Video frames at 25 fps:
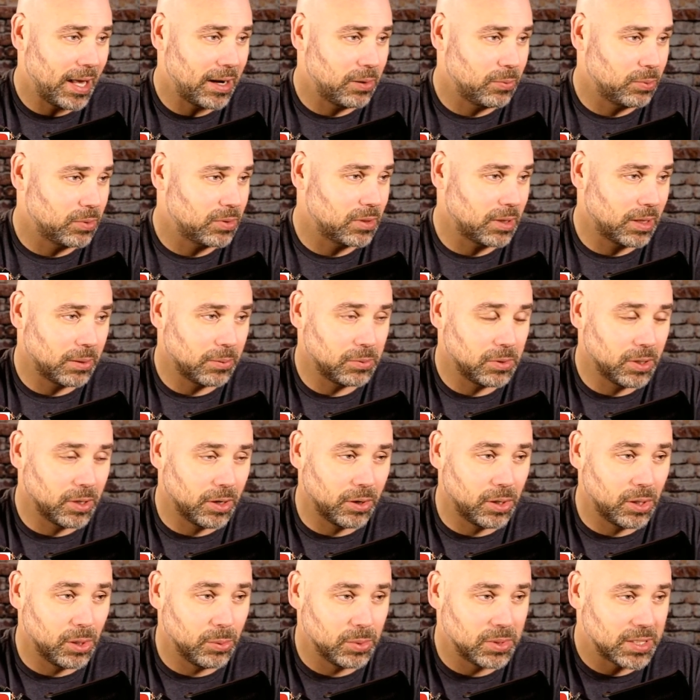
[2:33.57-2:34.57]
He
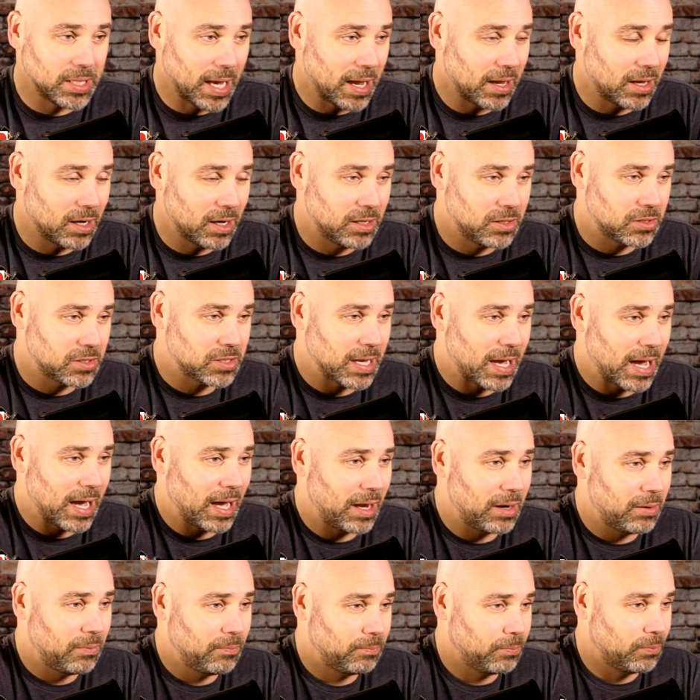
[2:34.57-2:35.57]
would take it
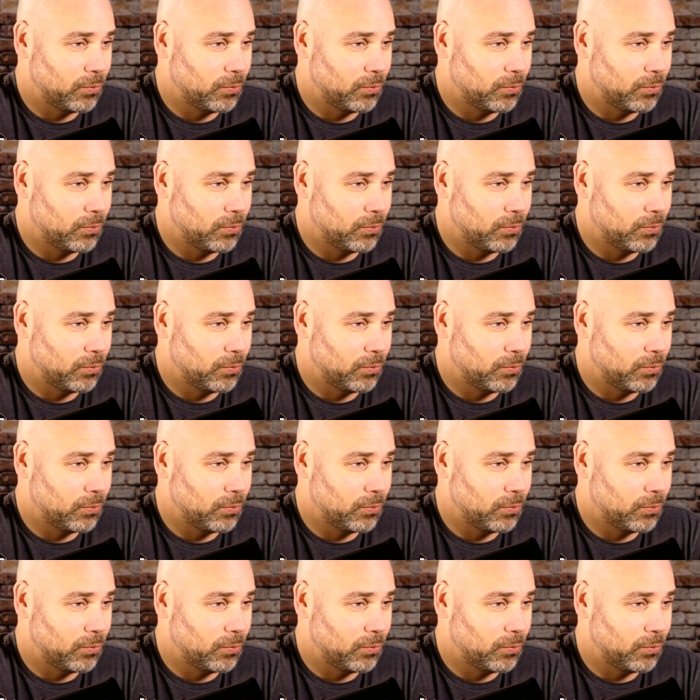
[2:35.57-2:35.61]
inside,